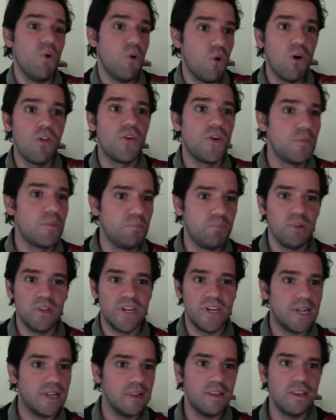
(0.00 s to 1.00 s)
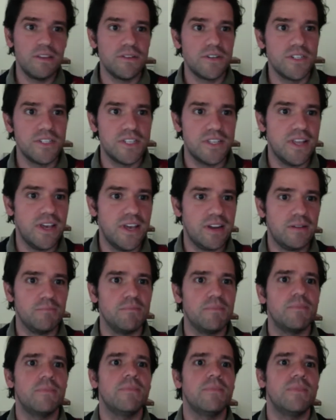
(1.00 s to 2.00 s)
other political leaders that
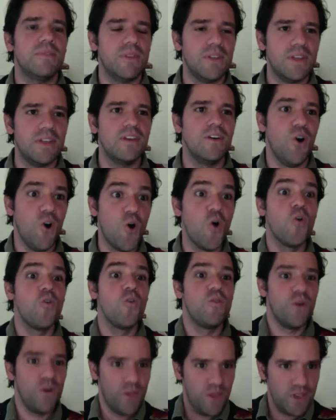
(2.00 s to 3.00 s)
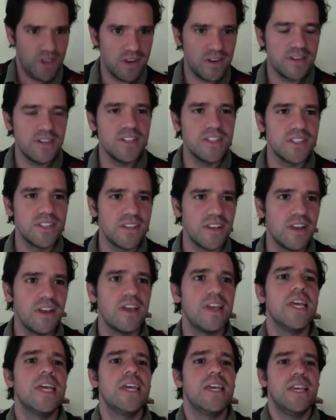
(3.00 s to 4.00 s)
over the years
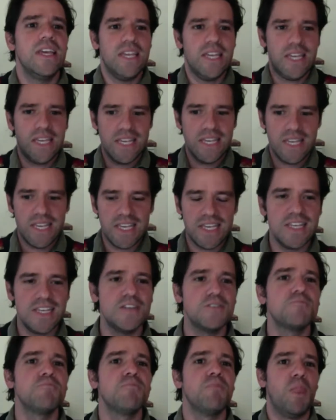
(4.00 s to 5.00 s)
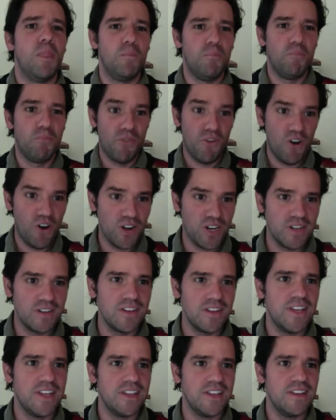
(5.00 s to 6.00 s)
he brought
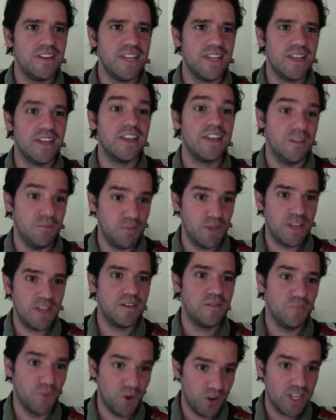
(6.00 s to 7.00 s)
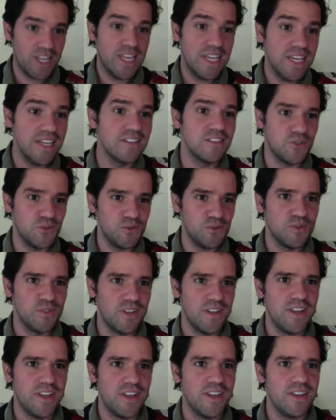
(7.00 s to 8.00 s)
into
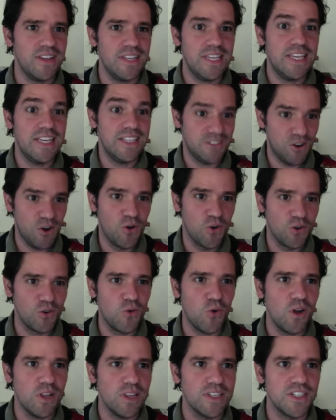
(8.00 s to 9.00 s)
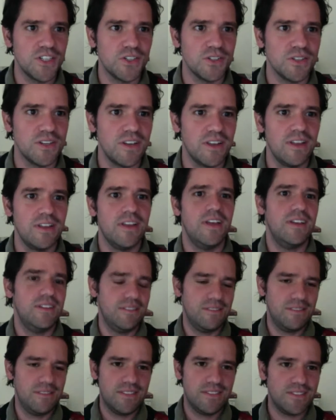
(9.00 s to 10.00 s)
his own coalition.
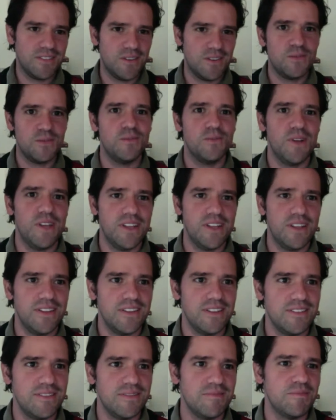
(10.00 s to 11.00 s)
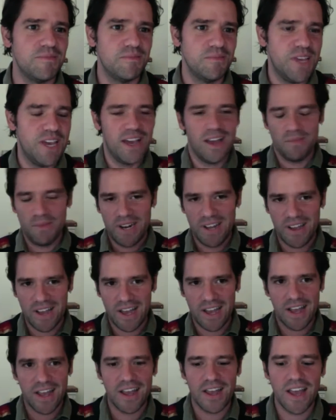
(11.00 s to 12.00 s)
So yeah, I mean,
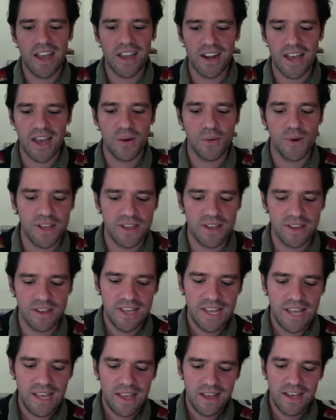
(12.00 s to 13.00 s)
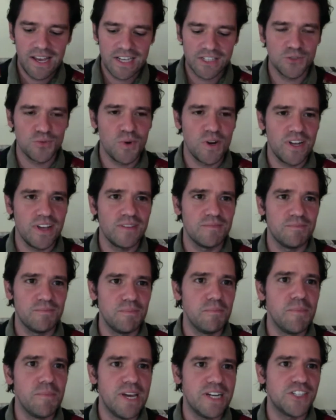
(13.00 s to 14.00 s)
I just want to
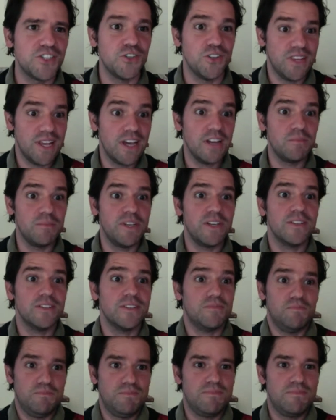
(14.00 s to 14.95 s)
mention that because